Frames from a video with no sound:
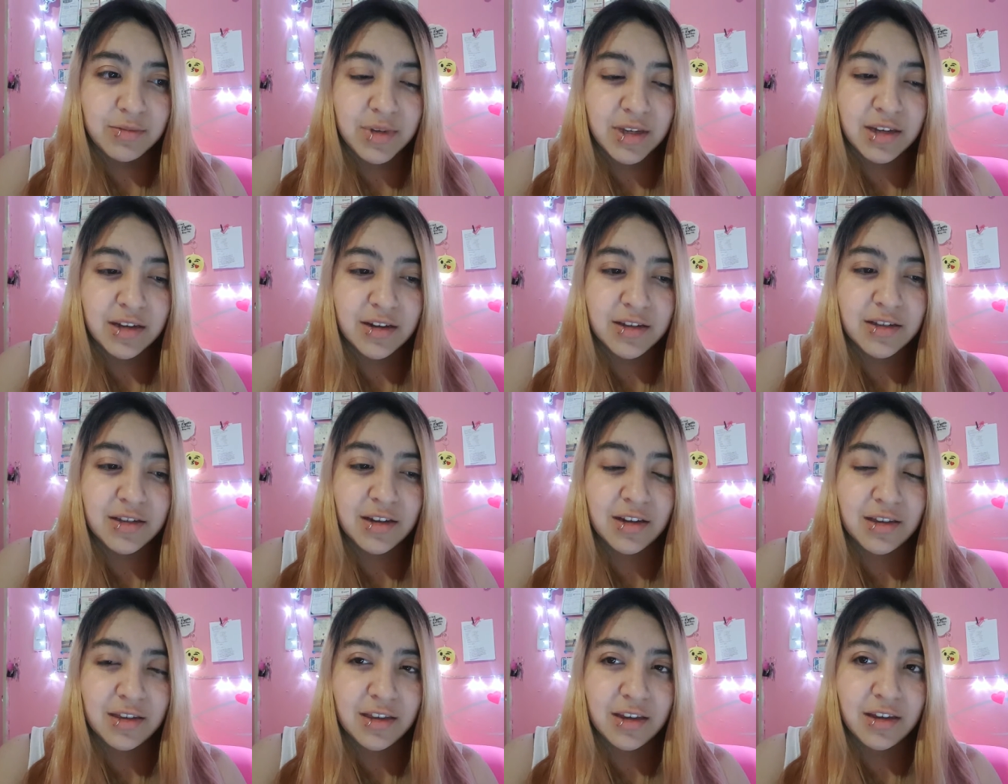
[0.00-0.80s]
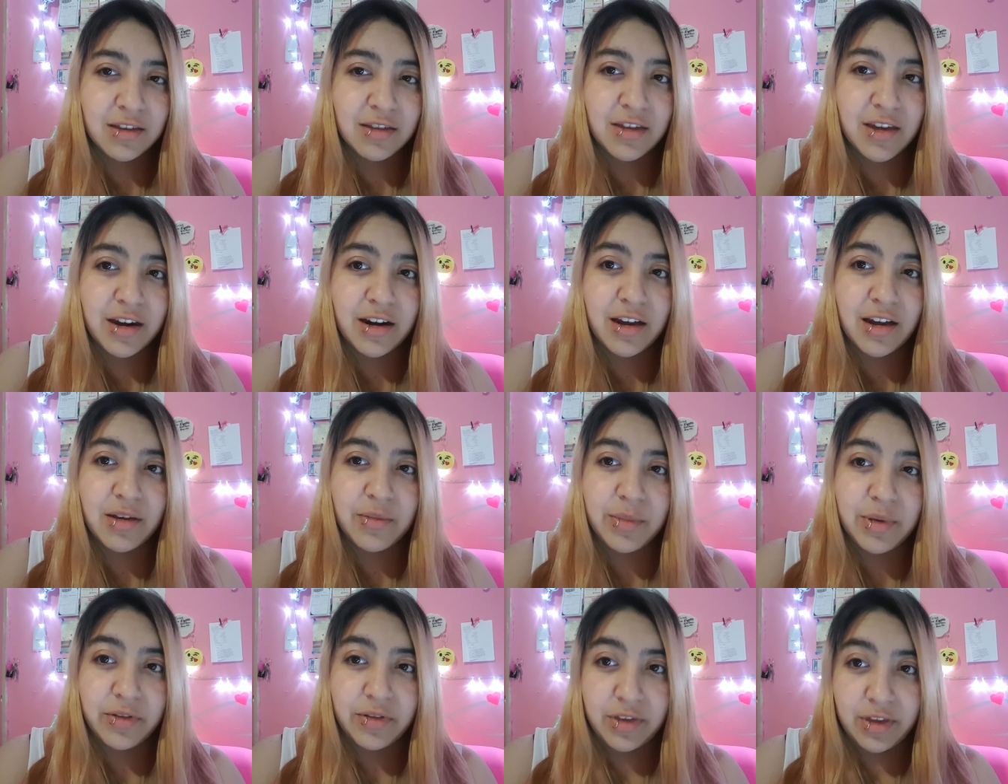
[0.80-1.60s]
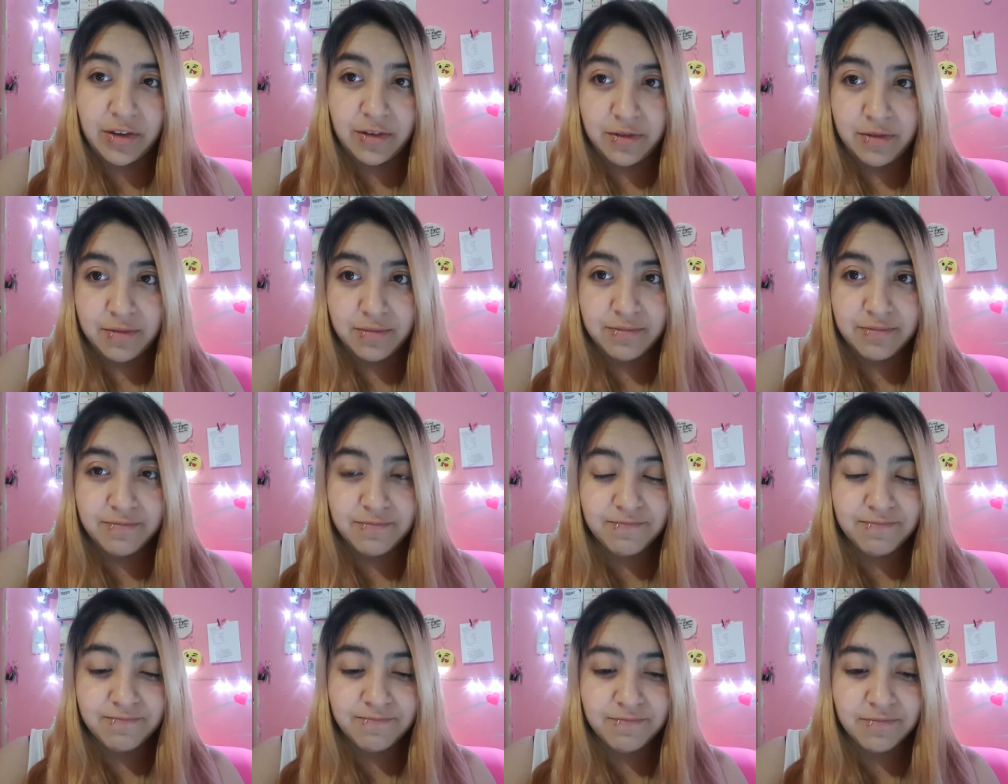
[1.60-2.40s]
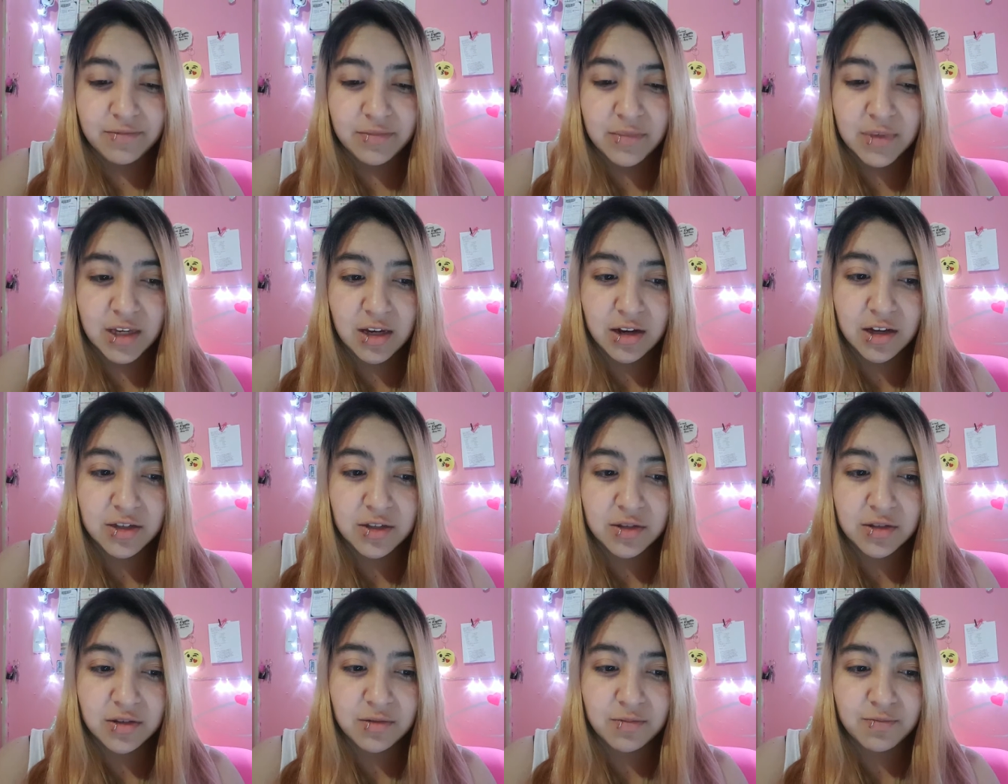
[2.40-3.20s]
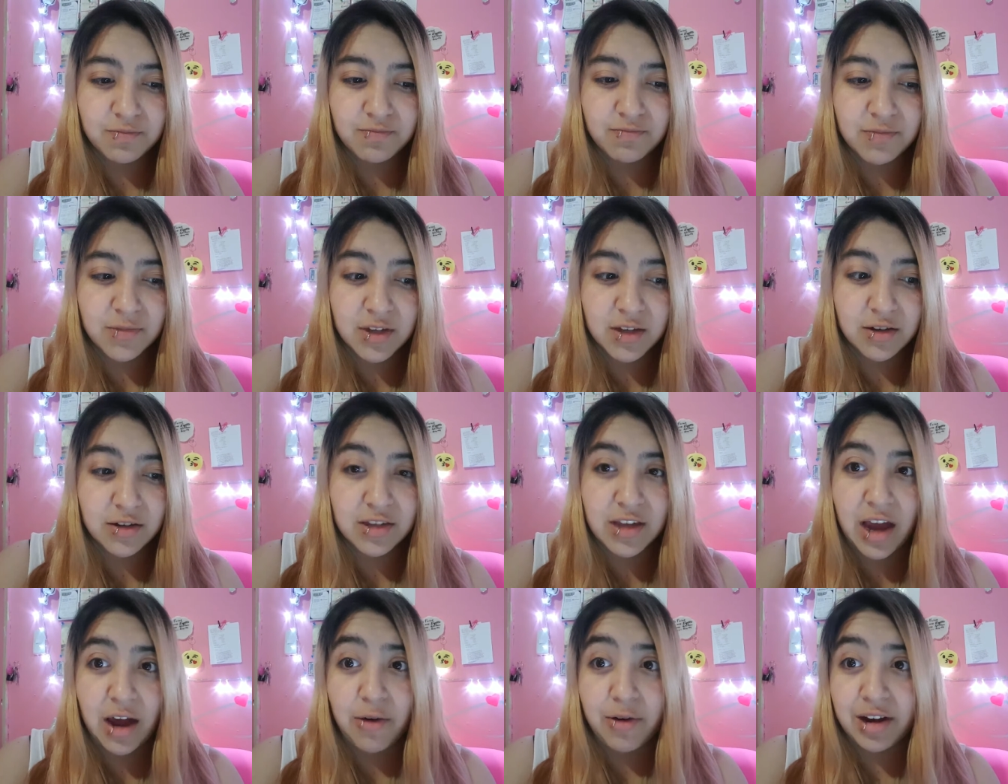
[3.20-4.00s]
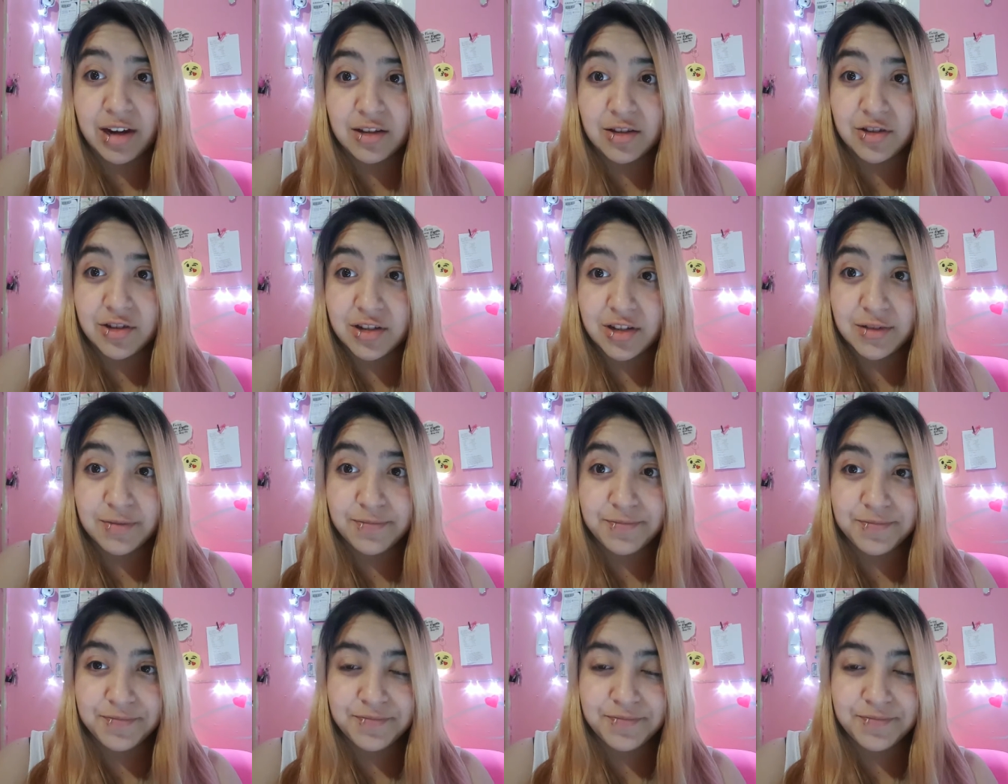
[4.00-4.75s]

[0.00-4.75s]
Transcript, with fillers: because they think that I am a thief just cause how I look